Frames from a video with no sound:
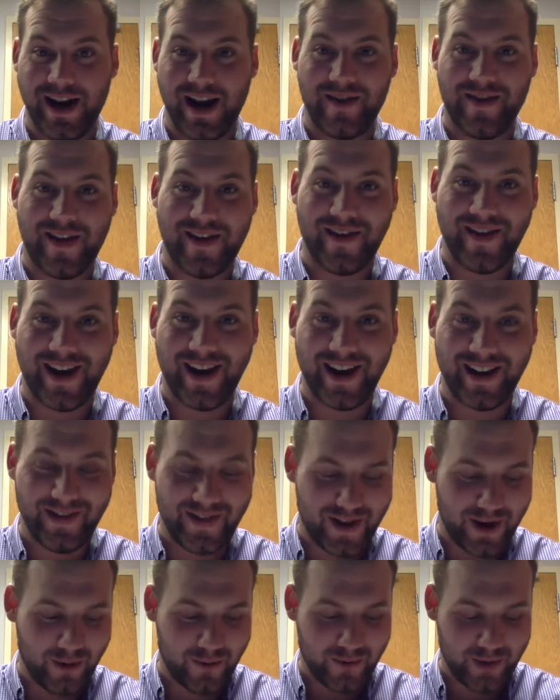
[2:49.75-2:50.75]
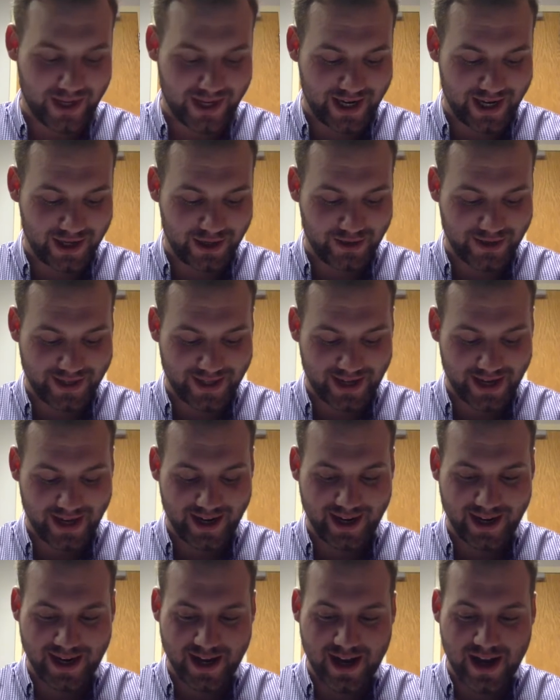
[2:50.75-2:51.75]
and that they are really
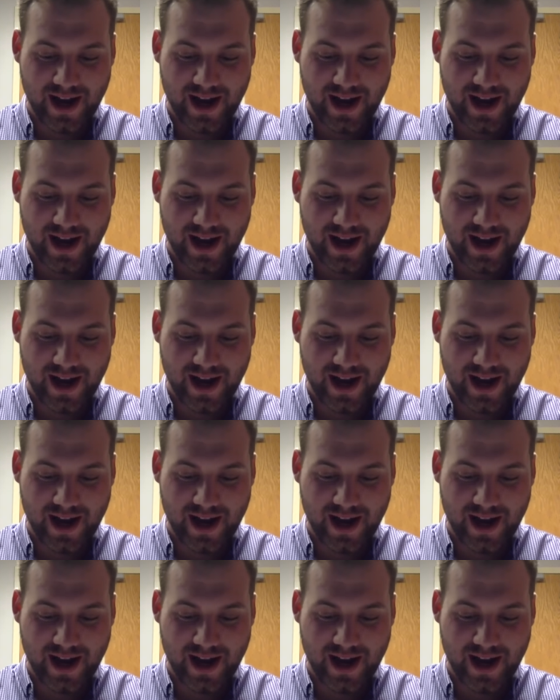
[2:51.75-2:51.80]
interesting